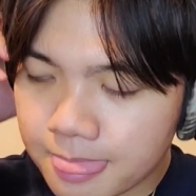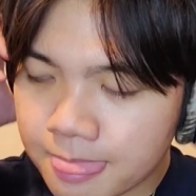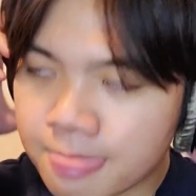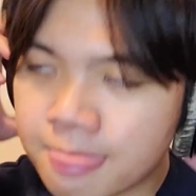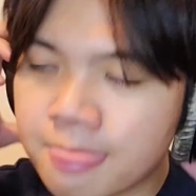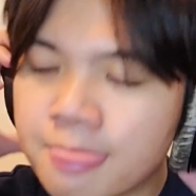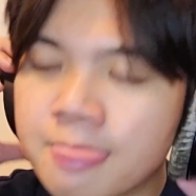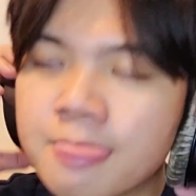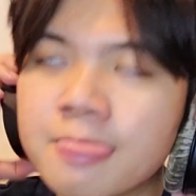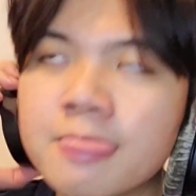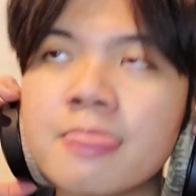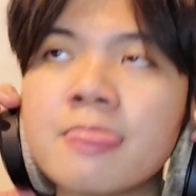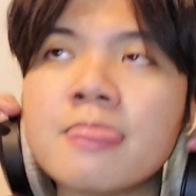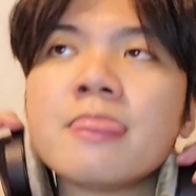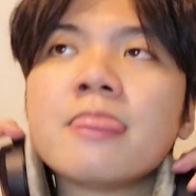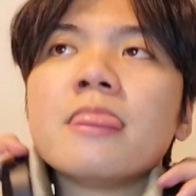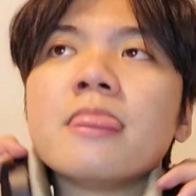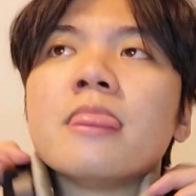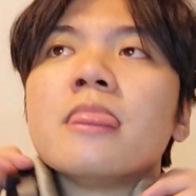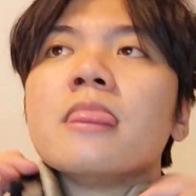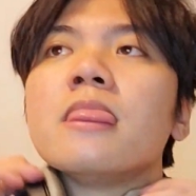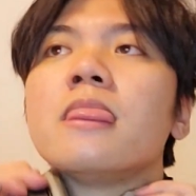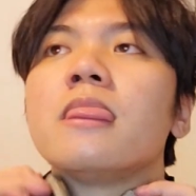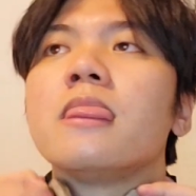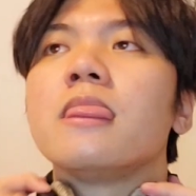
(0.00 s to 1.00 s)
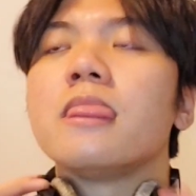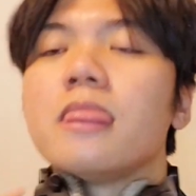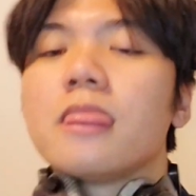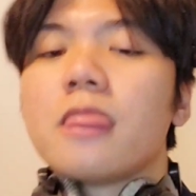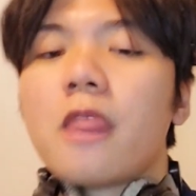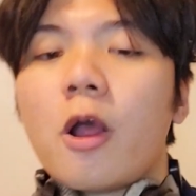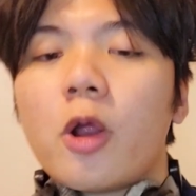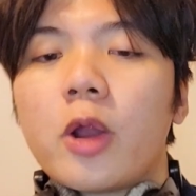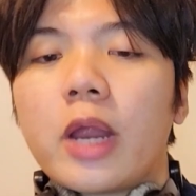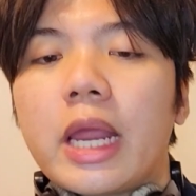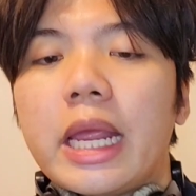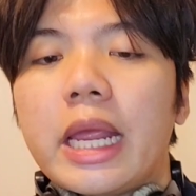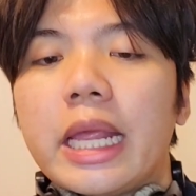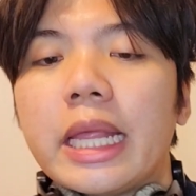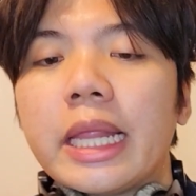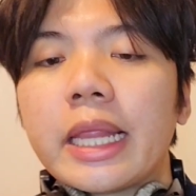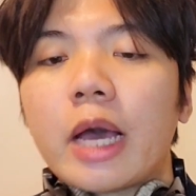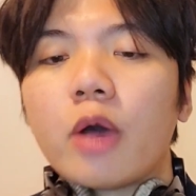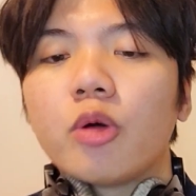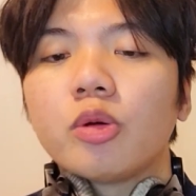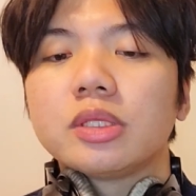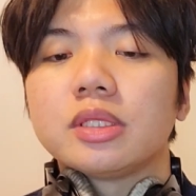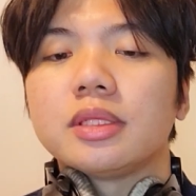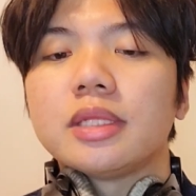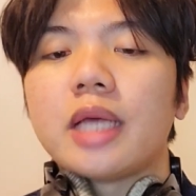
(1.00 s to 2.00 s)
Okay,
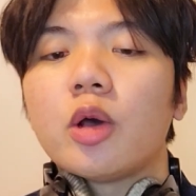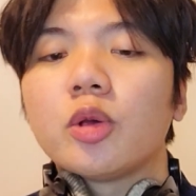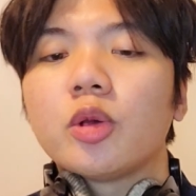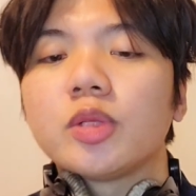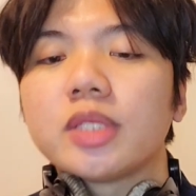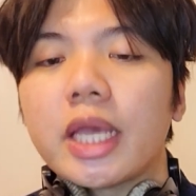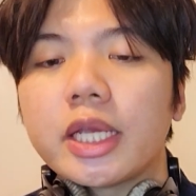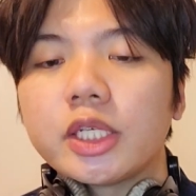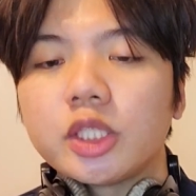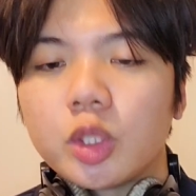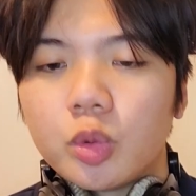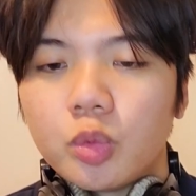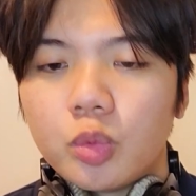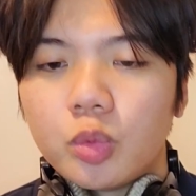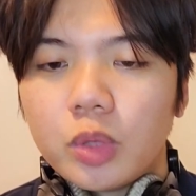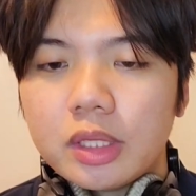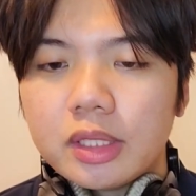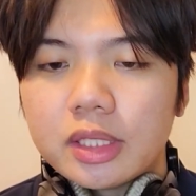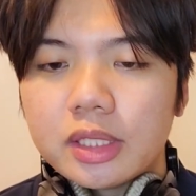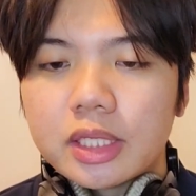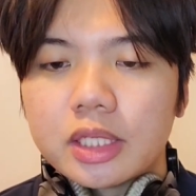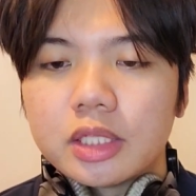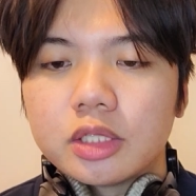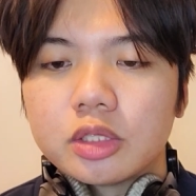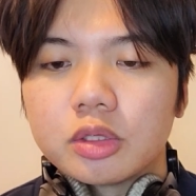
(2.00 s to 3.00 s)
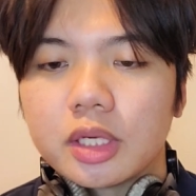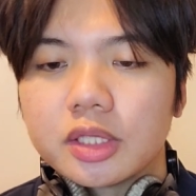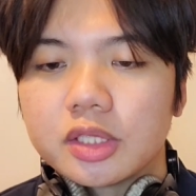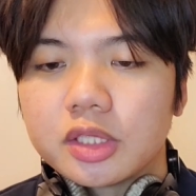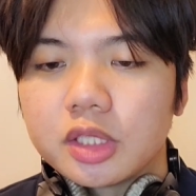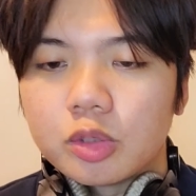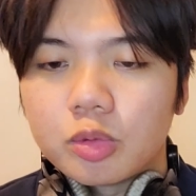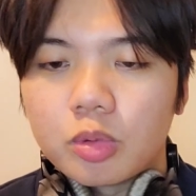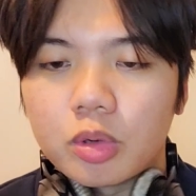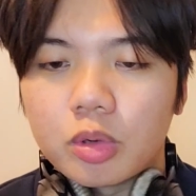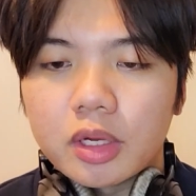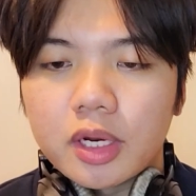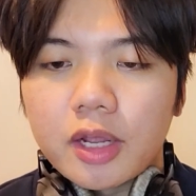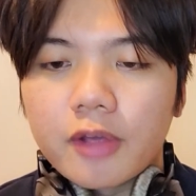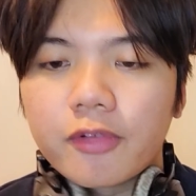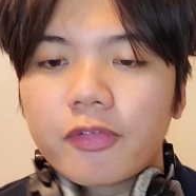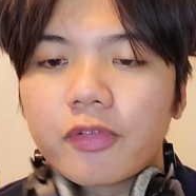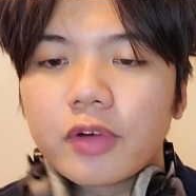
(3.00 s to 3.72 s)
that was actually a really interesting one.